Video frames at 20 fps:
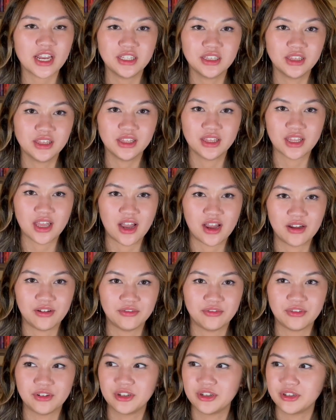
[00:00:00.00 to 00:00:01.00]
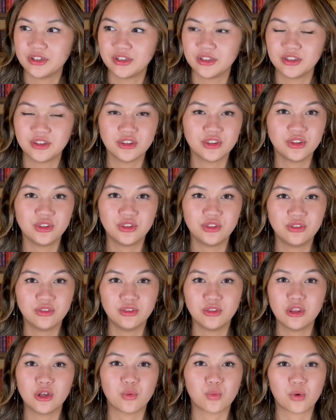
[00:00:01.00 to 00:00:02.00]
love
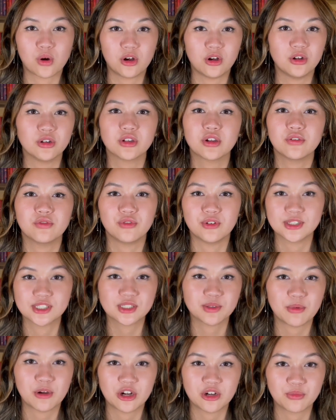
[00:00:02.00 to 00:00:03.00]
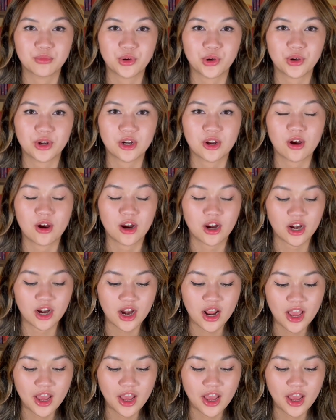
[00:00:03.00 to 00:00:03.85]
the world of Once Upon a Broken Heart.